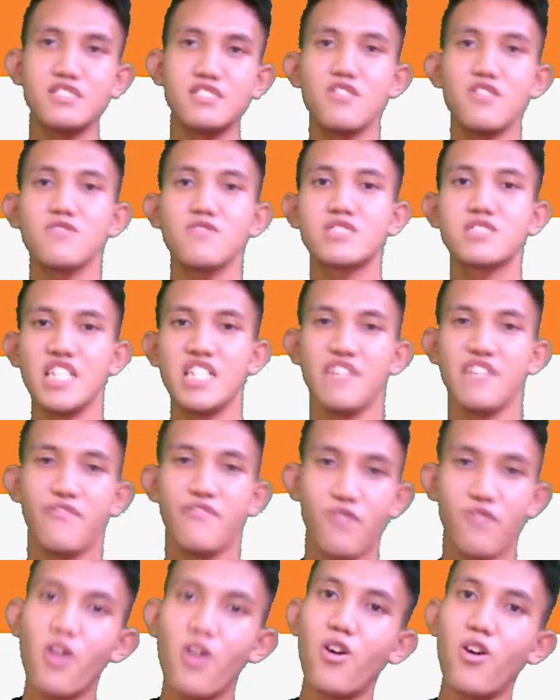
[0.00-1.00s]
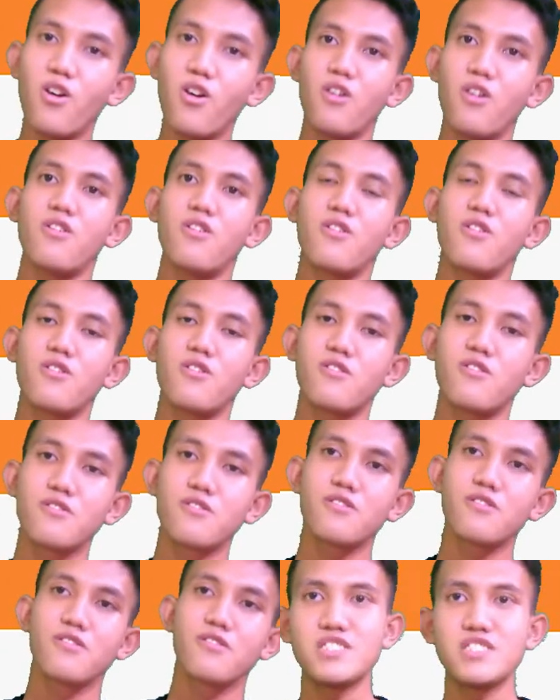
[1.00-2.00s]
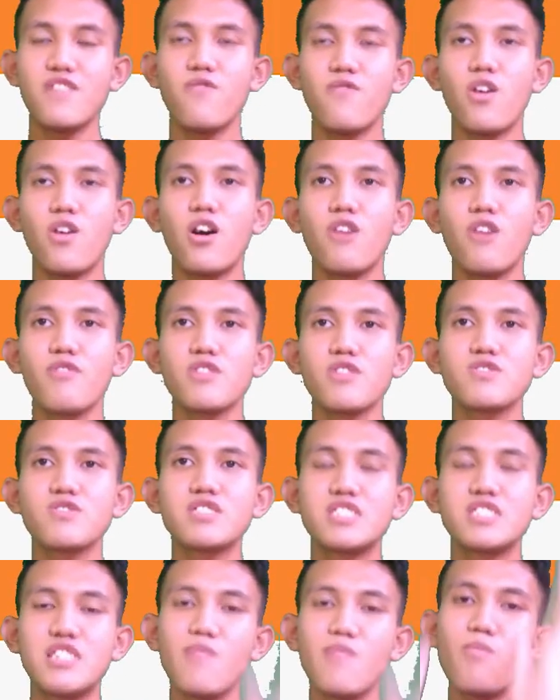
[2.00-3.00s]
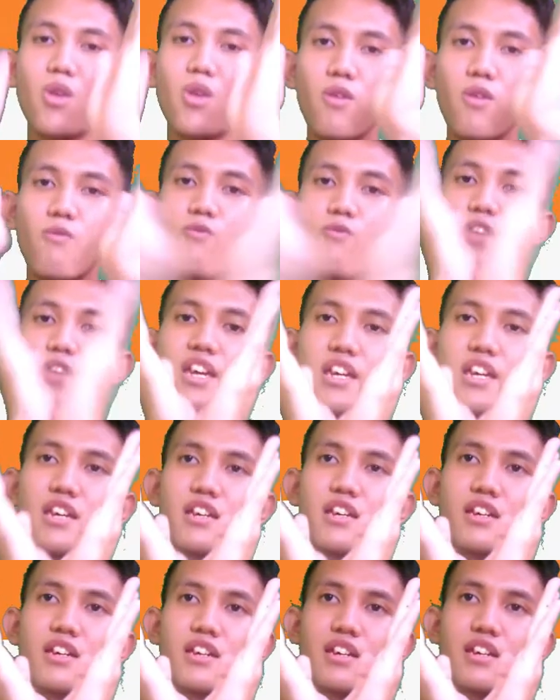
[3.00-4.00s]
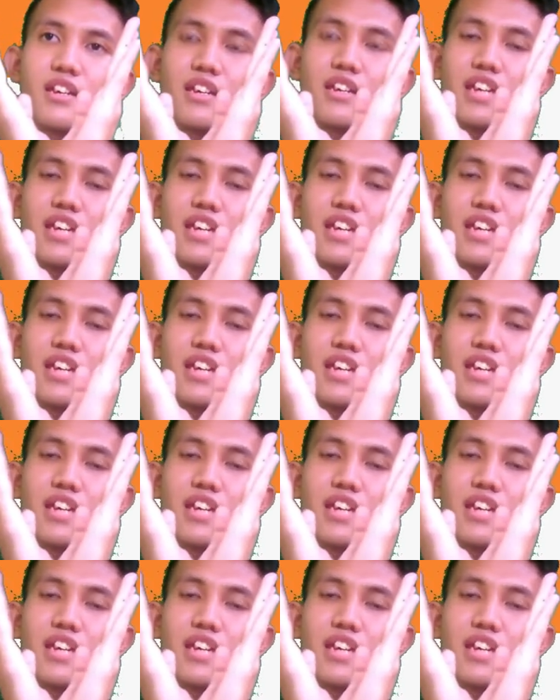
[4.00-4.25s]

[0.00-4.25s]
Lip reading: exclusive OR. Exclusive OR with symbol V